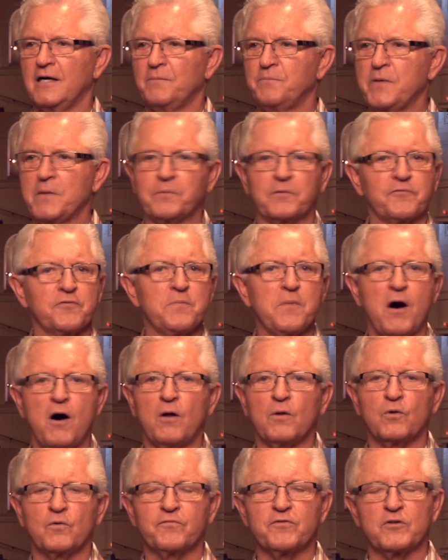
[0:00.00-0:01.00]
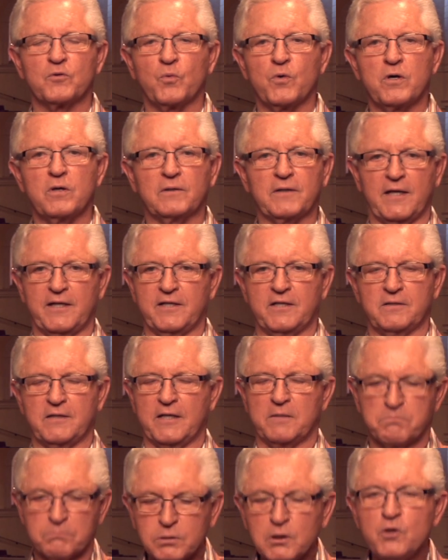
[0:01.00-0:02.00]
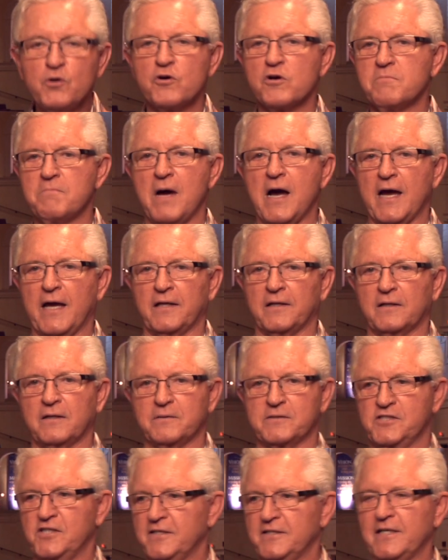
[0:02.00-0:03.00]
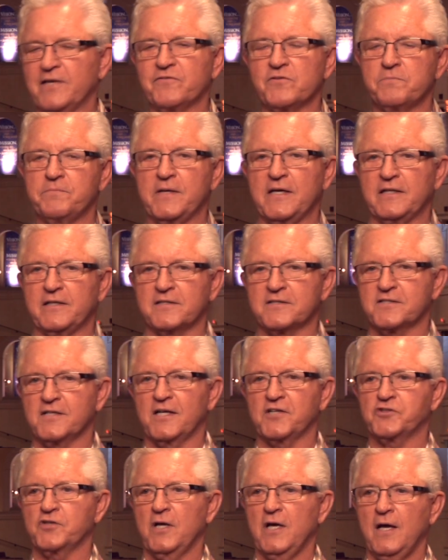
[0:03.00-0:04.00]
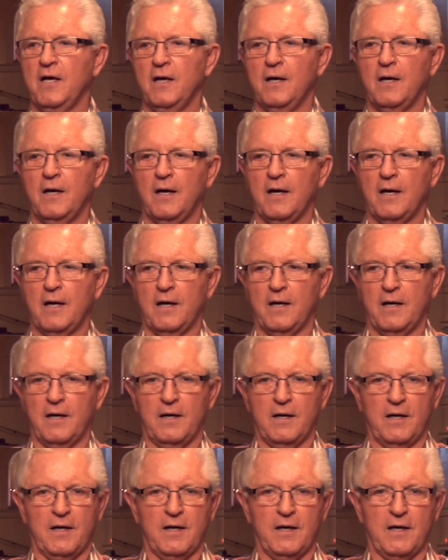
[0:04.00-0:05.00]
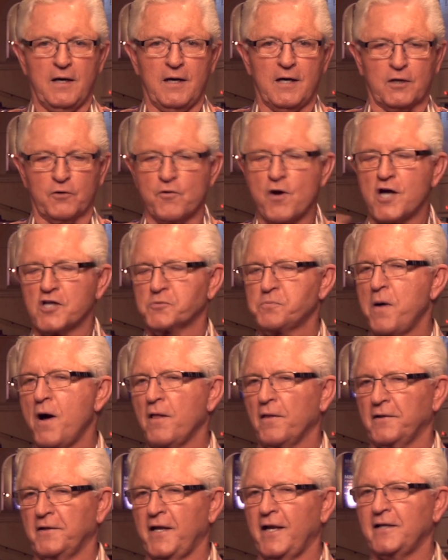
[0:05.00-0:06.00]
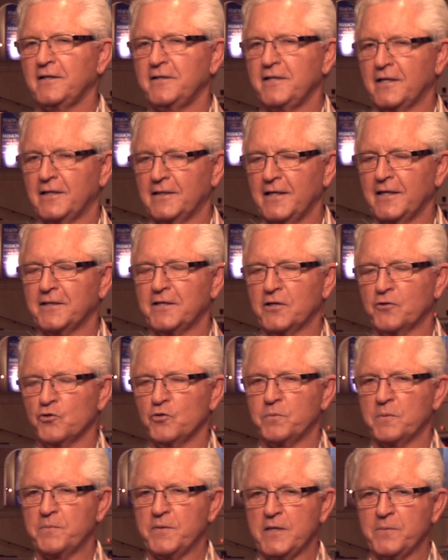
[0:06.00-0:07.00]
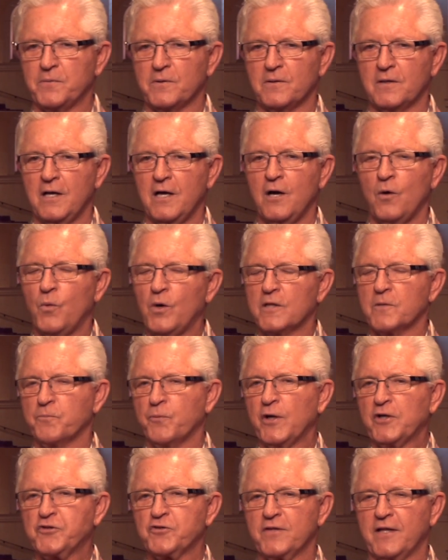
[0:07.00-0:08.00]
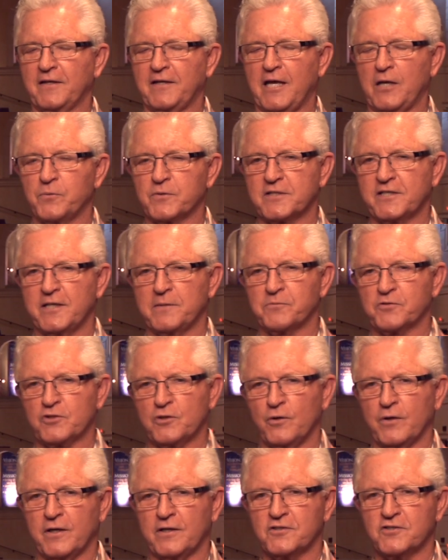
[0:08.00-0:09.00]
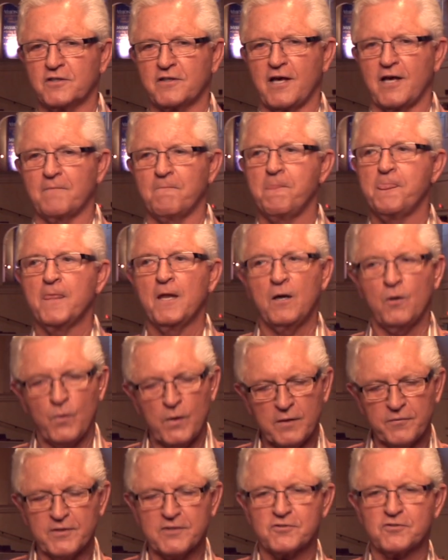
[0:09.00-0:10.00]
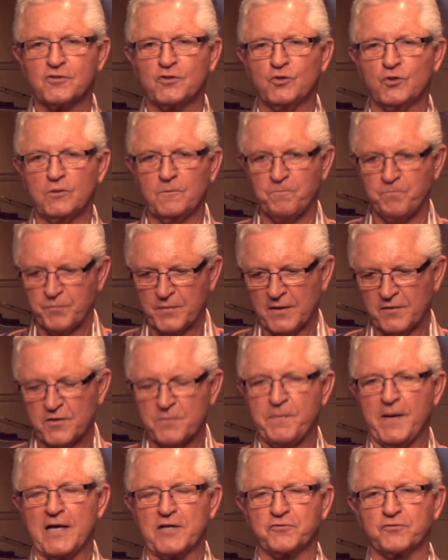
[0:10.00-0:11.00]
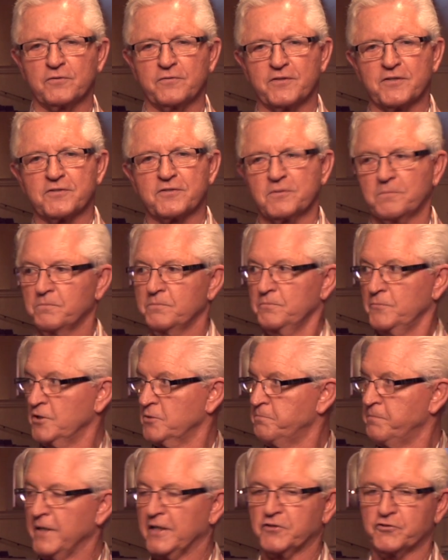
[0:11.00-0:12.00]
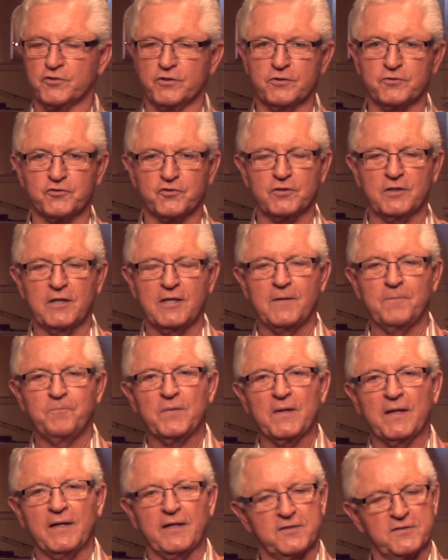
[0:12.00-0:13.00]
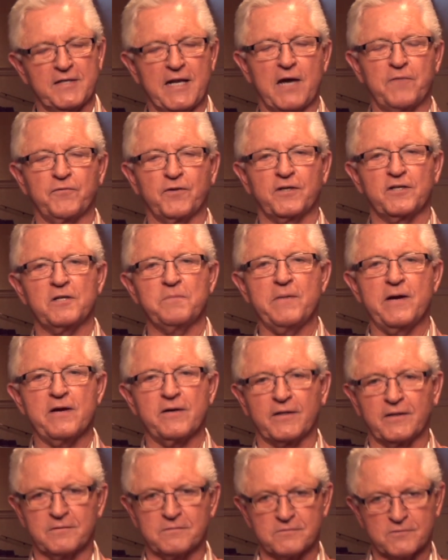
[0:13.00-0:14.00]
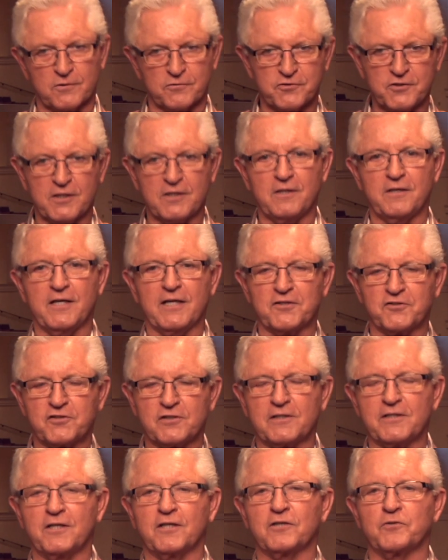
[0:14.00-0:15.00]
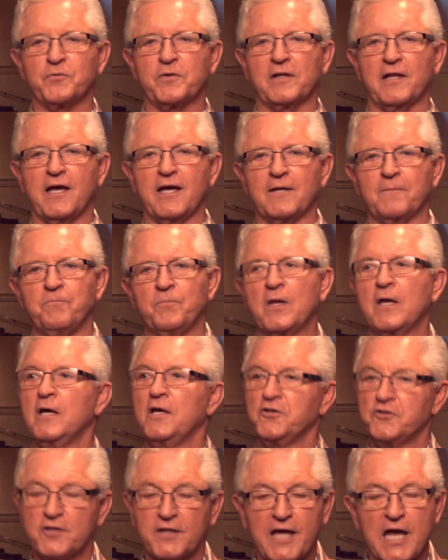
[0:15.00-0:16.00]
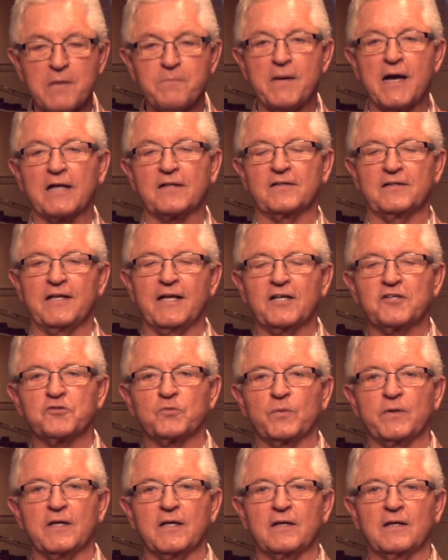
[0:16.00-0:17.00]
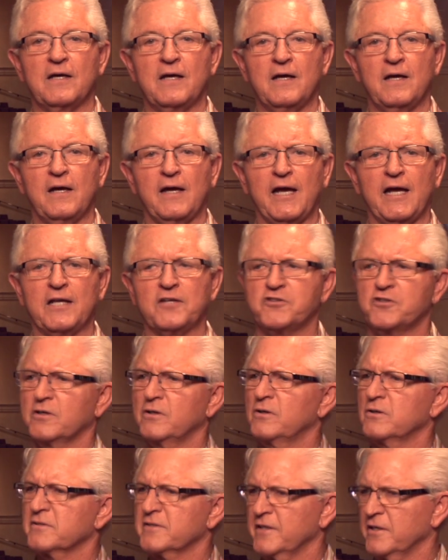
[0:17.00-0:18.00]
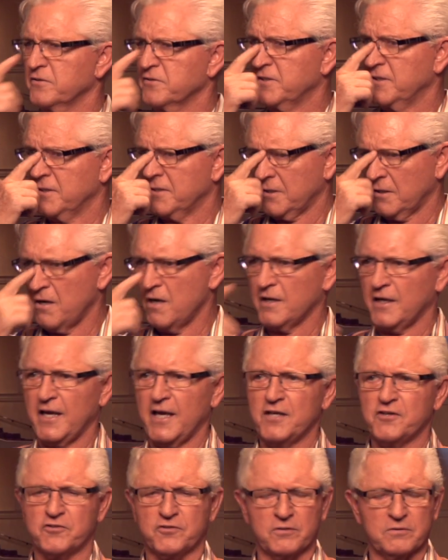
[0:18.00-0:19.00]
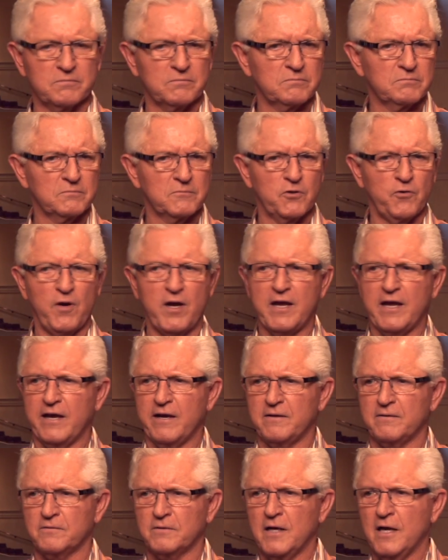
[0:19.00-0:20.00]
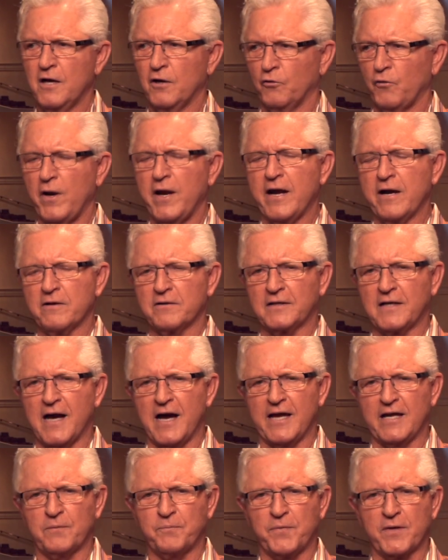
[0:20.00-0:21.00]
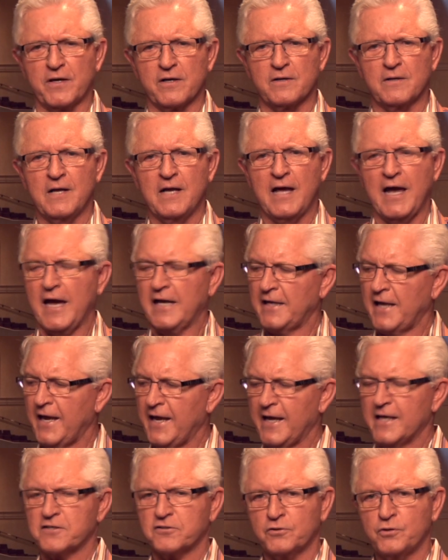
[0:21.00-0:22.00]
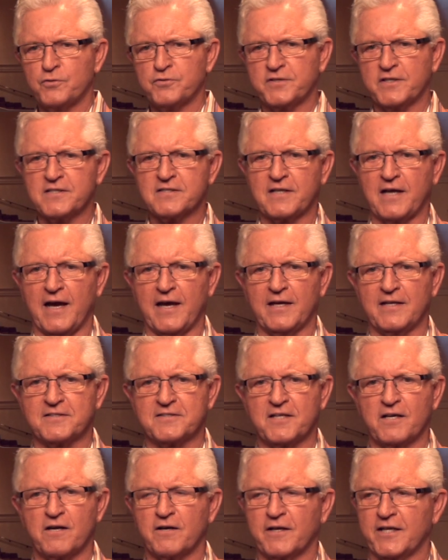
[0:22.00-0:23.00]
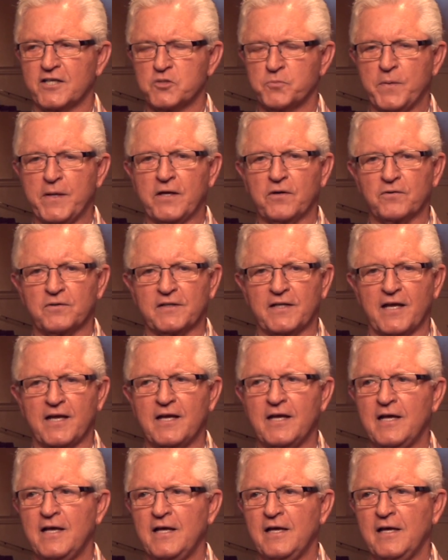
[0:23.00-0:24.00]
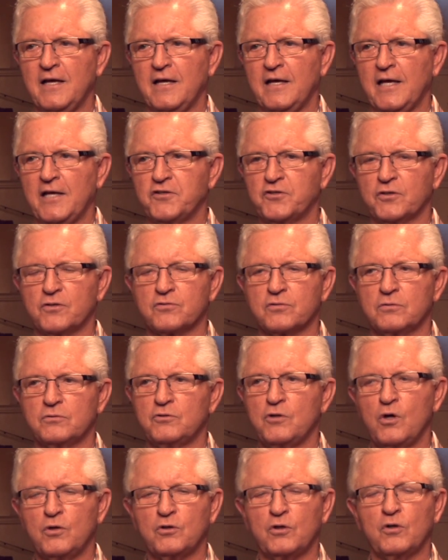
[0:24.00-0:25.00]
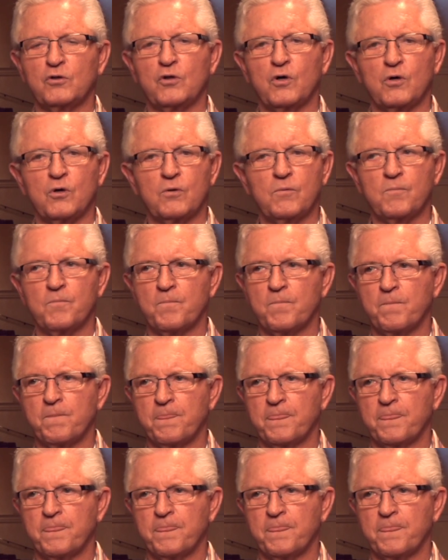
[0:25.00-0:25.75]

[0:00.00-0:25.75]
people from all over the world, and it blew her mind because she had never been in such a cross-pollinated, eclectic group of people. Well, the preacher that day was Tim Story, and she thought, well, this is cool. The pastor of this big church is an African American, so she instantly could relate. She came back the next week, and she goes, there's this Caucasian, gray-haired guy up there, and I asked, who's this guy? Is he our guest speaker today? And she goes, no,